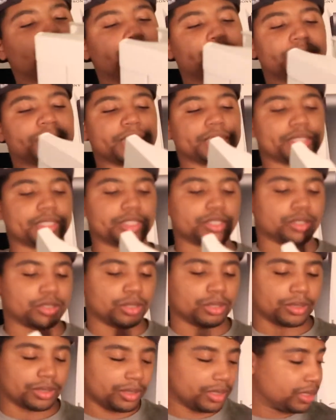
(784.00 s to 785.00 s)
think that these
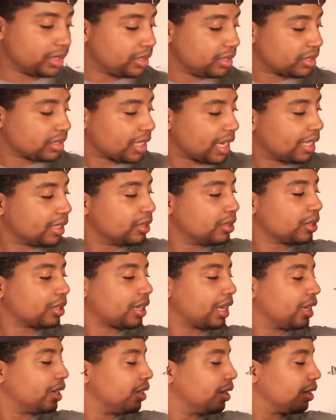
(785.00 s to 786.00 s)
look, these kind of look
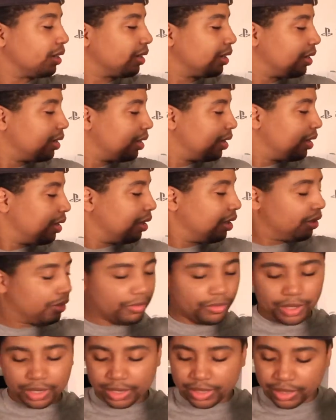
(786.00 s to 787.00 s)
kind of
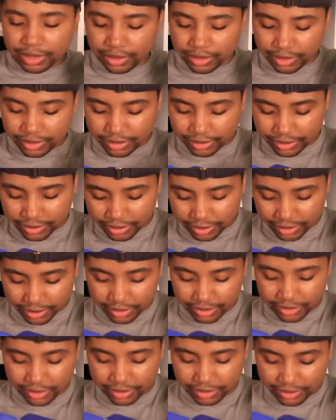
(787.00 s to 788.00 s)
funky,
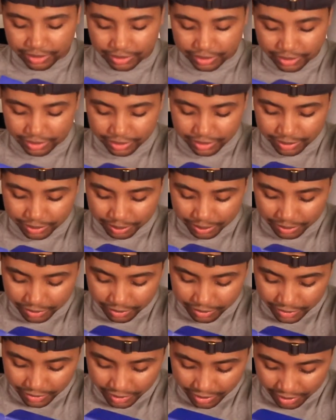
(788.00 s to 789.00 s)
you know,
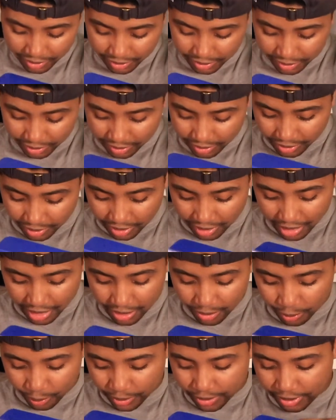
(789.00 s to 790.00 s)

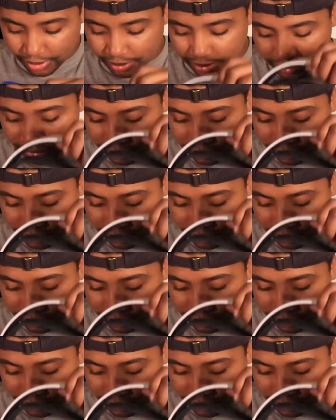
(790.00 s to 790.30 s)
kind of weird.